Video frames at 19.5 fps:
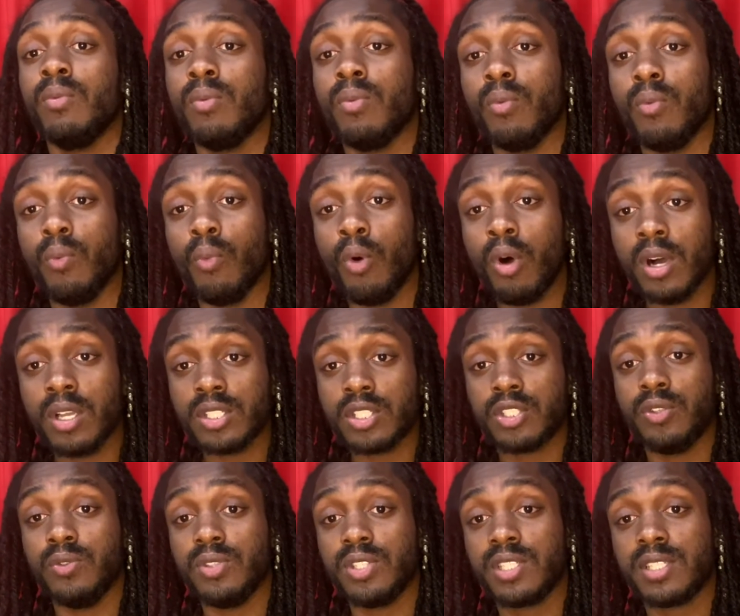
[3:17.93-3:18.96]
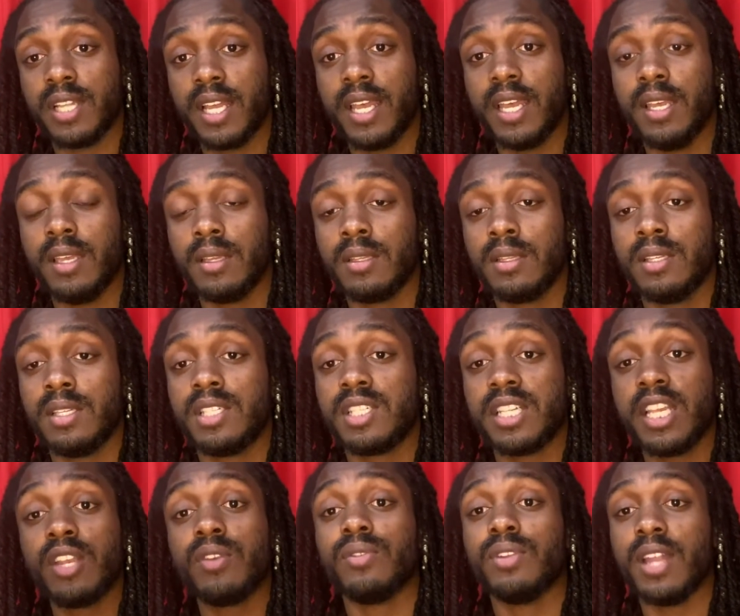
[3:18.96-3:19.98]
wants to stay
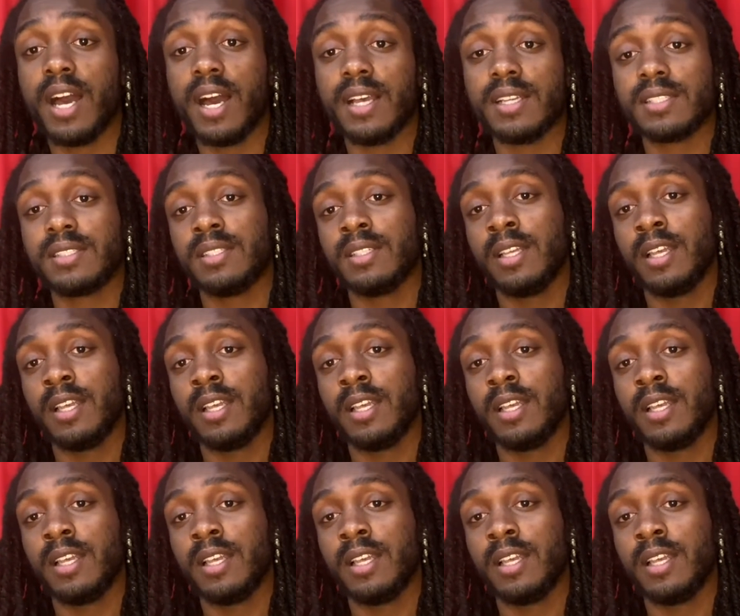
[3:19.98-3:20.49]
synchronized